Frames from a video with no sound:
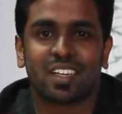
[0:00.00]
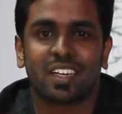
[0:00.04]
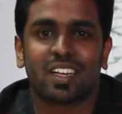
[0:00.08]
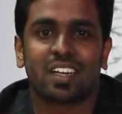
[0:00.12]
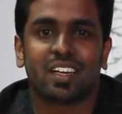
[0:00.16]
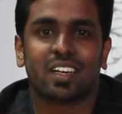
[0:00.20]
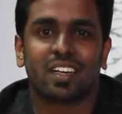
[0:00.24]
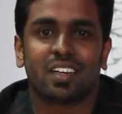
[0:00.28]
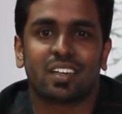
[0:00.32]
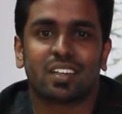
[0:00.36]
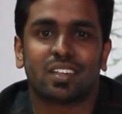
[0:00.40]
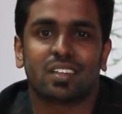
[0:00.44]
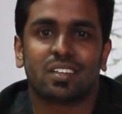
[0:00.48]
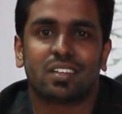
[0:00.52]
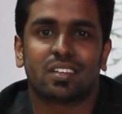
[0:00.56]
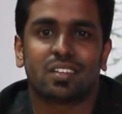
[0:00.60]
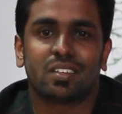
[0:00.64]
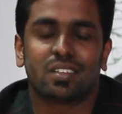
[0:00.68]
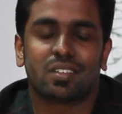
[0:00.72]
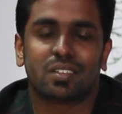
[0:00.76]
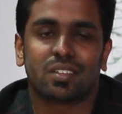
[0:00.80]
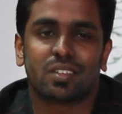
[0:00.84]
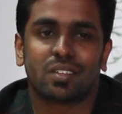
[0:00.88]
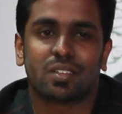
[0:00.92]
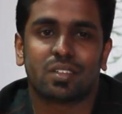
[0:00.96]
And
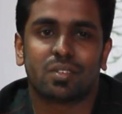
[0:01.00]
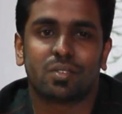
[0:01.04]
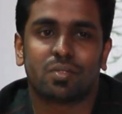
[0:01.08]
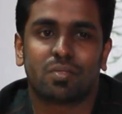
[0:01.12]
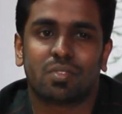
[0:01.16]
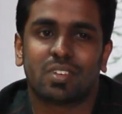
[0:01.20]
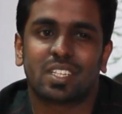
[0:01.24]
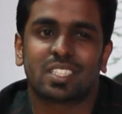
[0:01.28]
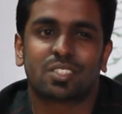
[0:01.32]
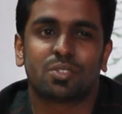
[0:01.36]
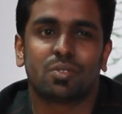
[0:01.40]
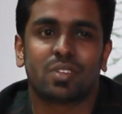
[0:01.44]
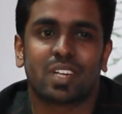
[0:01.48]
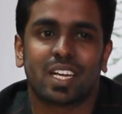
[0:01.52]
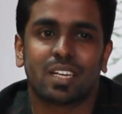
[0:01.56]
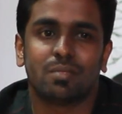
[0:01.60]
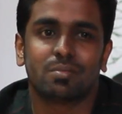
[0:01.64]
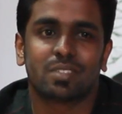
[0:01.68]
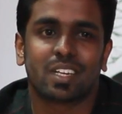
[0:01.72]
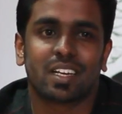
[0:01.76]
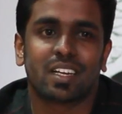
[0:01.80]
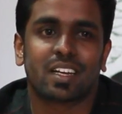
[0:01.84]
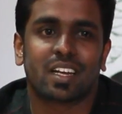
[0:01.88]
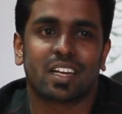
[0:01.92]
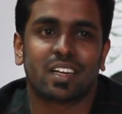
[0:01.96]
first two times,
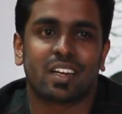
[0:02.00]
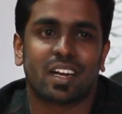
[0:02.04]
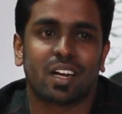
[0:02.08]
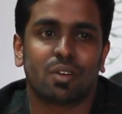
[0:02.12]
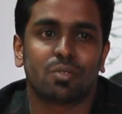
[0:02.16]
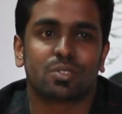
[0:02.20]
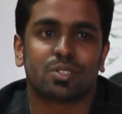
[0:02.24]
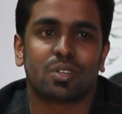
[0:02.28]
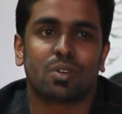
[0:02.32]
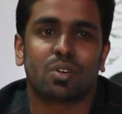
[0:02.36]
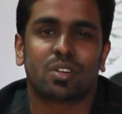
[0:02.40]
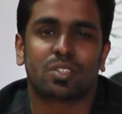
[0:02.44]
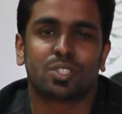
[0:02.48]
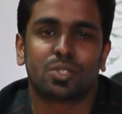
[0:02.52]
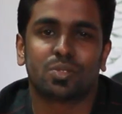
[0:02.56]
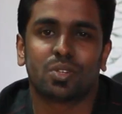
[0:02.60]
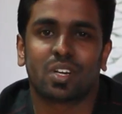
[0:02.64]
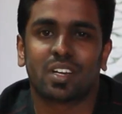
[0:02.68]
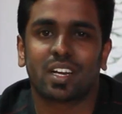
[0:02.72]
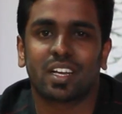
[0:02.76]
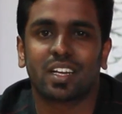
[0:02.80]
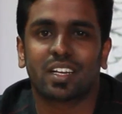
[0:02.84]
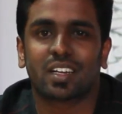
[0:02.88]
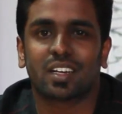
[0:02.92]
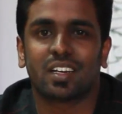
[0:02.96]
I was not sure
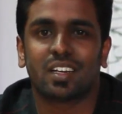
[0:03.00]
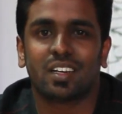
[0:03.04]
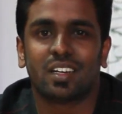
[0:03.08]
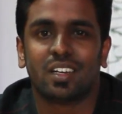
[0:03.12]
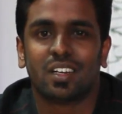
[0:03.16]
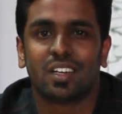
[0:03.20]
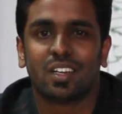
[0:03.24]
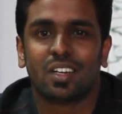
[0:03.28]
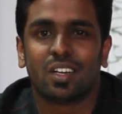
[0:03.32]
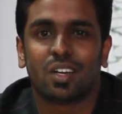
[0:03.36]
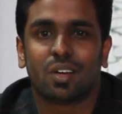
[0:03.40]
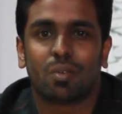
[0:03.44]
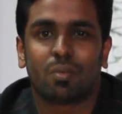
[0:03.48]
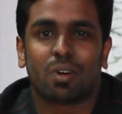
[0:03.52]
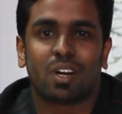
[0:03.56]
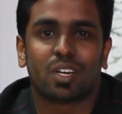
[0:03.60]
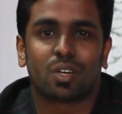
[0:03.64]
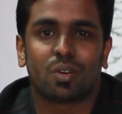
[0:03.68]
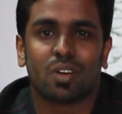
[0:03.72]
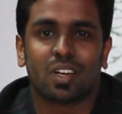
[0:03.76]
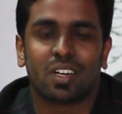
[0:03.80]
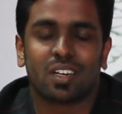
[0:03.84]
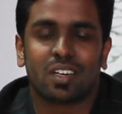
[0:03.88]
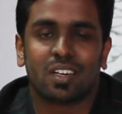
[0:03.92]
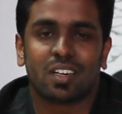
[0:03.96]
what to
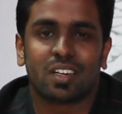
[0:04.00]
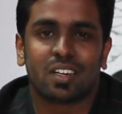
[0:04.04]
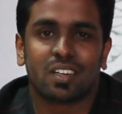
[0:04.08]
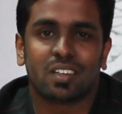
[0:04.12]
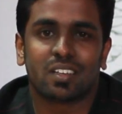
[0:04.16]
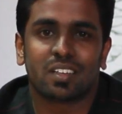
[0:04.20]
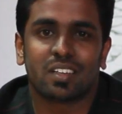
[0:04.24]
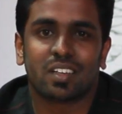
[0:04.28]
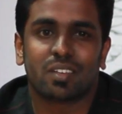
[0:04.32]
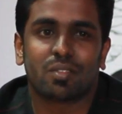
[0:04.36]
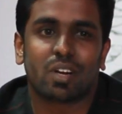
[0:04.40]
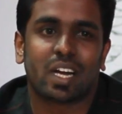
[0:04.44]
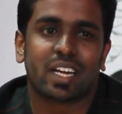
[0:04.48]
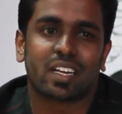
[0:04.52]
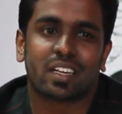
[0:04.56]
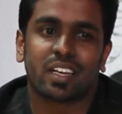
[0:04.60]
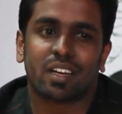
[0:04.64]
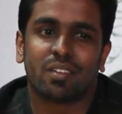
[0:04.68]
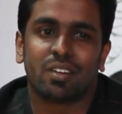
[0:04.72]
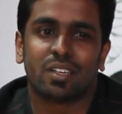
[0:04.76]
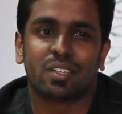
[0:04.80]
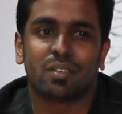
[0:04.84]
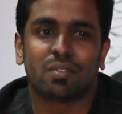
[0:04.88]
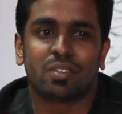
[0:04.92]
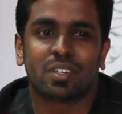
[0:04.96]
learn. I gave
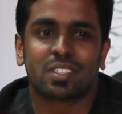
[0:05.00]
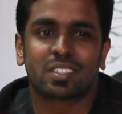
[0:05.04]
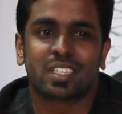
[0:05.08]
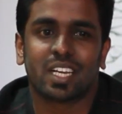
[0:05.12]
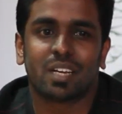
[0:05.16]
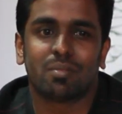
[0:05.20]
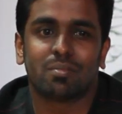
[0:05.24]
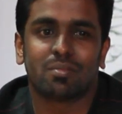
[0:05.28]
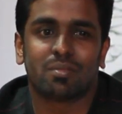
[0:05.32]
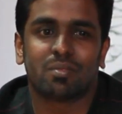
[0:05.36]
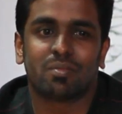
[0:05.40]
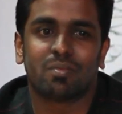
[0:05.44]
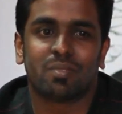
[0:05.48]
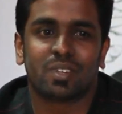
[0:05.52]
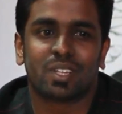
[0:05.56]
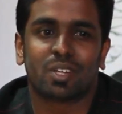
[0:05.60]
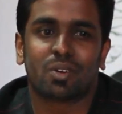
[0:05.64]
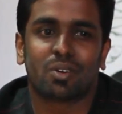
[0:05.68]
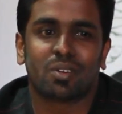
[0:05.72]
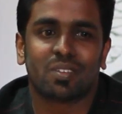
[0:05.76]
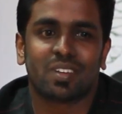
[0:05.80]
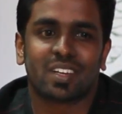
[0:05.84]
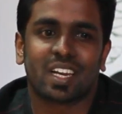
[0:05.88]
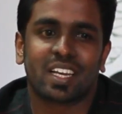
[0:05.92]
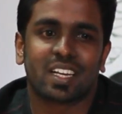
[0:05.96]
it the first time without
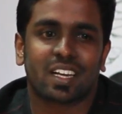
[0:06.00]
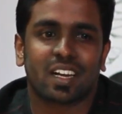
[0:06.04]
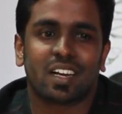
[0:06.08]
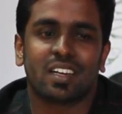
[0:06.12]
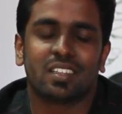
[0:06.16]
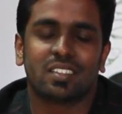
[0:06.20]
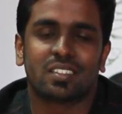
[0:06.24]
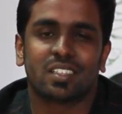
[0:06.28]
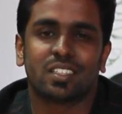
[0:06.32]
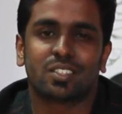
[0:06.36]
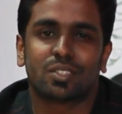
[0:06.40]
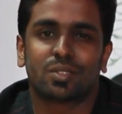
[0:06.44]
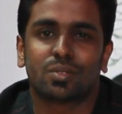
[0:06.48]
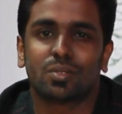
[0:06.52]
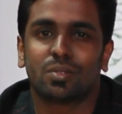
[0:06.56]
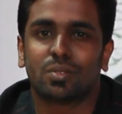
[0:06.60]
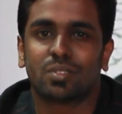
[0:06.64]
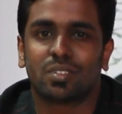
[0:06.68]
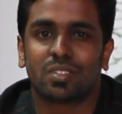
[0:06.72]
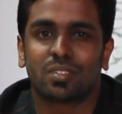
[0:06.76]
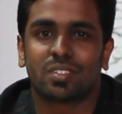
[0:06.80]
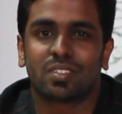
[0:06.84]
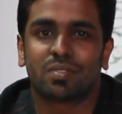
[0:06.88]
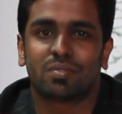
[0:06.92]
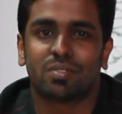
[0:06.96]
even just for
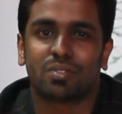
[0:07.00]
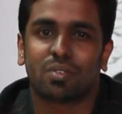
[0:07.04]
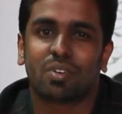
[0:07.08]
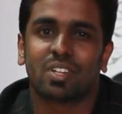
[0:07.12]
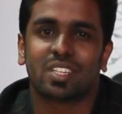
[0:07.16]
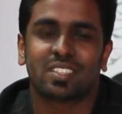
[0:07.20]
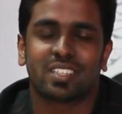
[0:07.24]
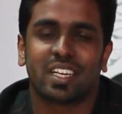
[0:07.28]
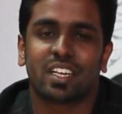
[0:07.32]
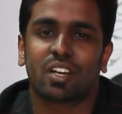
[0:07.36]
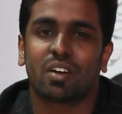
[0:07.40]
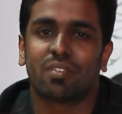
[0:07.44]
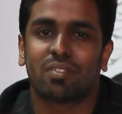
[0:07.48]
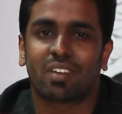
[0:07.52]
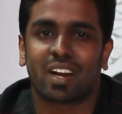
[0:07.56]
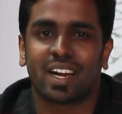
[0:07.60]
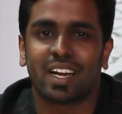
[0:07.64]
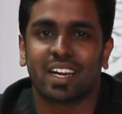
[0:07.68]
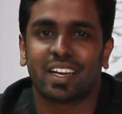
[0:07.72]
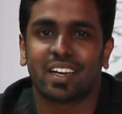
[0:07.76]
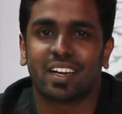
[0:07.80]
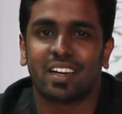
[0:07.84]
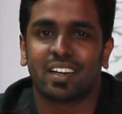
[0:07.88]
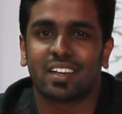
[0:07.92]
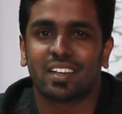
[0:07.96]
the sake of
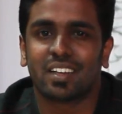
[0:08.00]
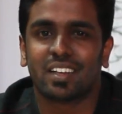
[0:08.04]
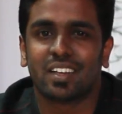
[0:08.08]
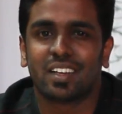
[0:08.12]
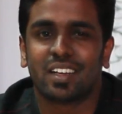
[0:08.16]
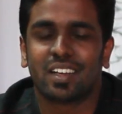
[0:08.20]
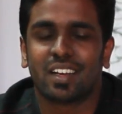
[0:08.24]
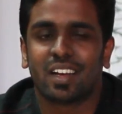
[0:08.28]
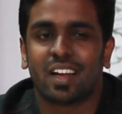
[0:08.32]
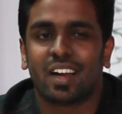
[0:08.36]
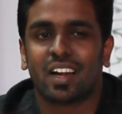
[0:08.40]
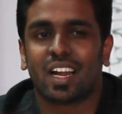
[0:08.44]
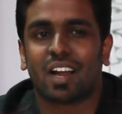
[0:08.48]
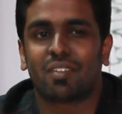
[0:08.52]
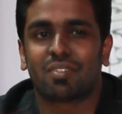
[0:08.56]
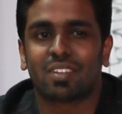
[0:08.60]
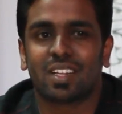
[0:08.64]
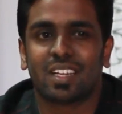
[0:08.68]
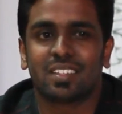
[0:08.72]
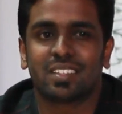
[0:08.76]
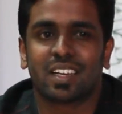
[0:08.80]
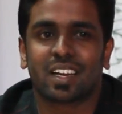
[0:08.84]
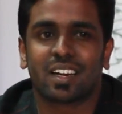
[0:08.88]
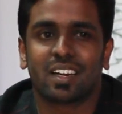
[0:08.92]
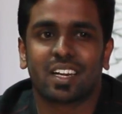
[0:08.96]
writing it. And after the
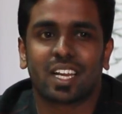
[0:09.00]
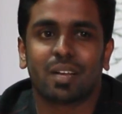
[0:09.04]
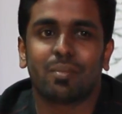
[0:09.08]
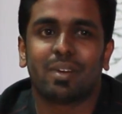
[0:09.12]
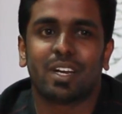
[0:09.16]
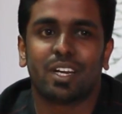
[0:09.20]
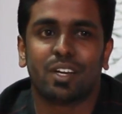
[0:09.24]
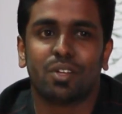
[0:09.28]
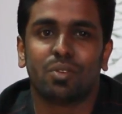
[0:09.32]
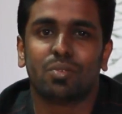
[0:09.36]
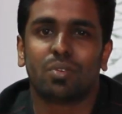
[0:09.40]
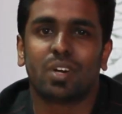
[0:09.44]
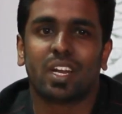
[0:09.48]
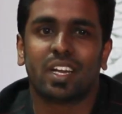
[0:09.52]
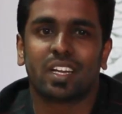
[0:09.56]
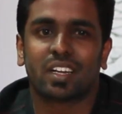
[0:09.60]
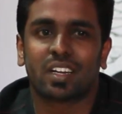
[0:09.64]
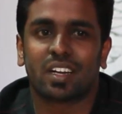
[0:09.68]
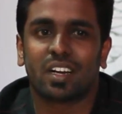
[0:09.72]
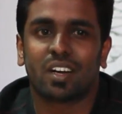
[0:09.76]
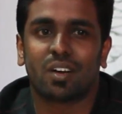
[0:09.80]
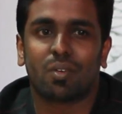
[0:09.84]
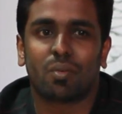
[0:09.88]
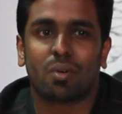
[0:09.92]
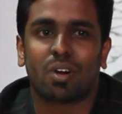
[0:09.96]
second time, I knew
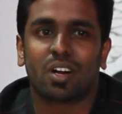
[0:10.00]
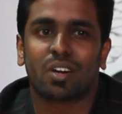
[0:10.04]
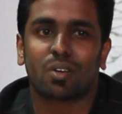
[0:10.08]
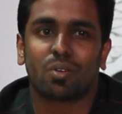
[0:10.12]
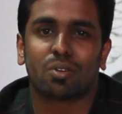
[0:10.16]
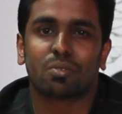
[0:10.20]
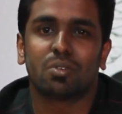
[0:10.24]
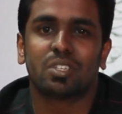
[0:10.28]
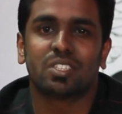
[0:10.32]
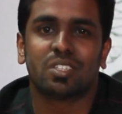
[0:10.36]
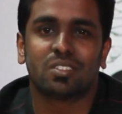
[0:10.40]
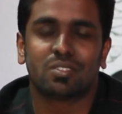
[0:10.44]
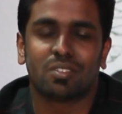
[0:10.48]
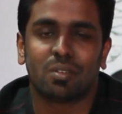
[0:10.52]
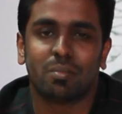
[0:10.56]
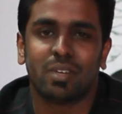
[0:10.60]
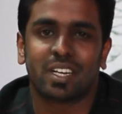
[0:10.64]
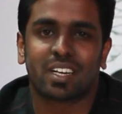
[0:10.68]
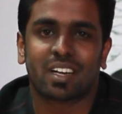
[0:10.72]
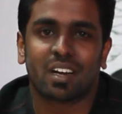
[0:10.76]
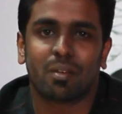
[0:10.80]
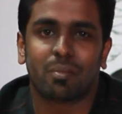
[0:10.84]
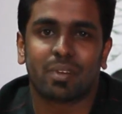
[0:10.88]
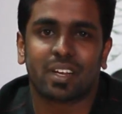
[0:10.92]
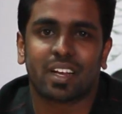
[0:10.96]
what all questions will be
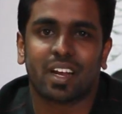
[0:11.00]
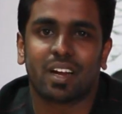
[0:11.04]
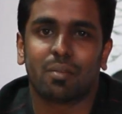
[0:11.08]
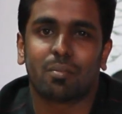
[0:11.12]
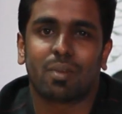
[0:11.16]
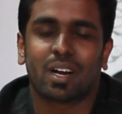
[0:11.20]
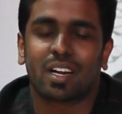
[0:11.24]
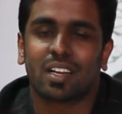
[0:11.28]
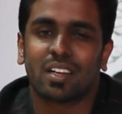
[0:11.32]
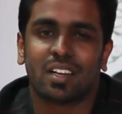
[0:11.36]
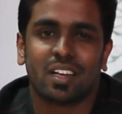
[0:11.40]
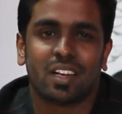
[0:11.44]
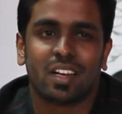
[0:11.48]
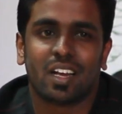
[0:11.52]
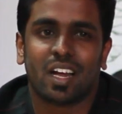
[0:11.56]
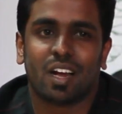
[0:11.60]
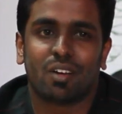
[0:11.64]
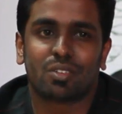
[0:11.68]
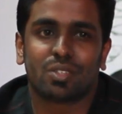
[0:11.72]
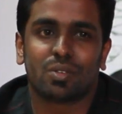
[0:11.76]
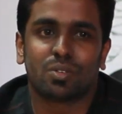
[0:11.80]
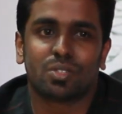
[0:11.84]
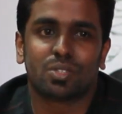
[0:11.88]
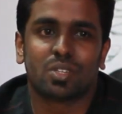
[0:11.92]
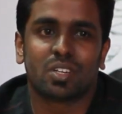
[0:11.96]
coming, but I was
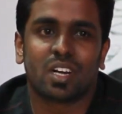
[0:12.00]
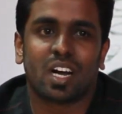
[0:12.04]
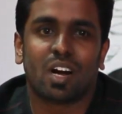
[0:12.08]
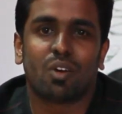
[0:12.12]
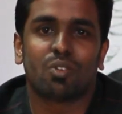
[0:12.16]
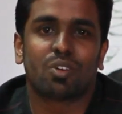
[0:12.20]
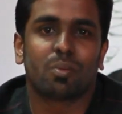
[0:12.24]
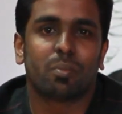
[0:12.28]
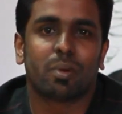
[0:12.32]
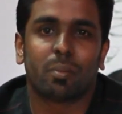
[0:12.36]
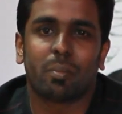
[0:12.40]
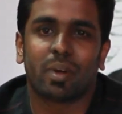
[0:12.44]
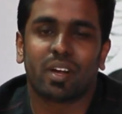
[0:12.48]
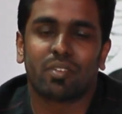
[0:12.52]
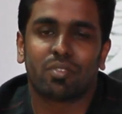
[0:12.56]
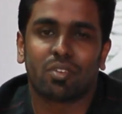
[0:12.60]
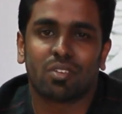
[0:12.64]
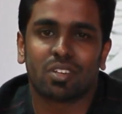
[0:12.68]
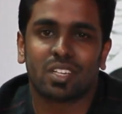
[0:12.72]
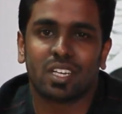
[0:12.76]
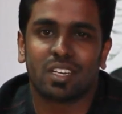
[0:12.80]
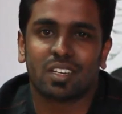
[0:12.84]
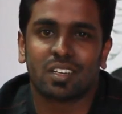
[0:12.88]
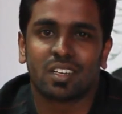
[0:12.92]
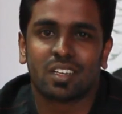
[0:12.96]
not sure how to prepare for
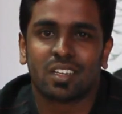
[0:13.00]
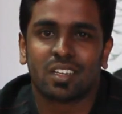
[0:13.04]
it.